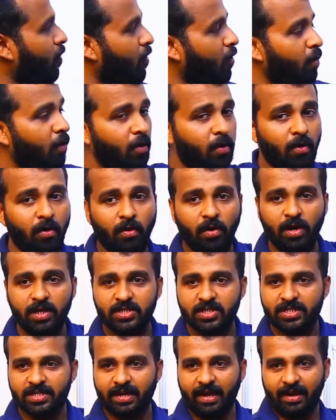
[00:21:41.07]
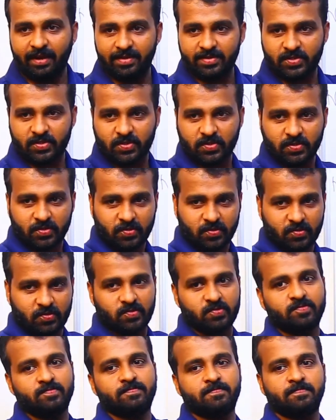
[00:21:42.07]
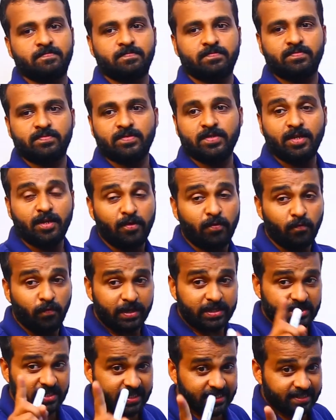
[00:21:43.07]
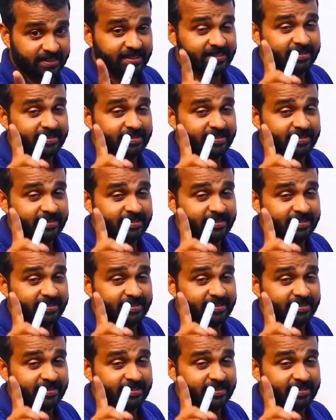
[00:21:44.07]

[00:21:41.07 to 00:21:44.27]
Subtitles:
all shells? Which is the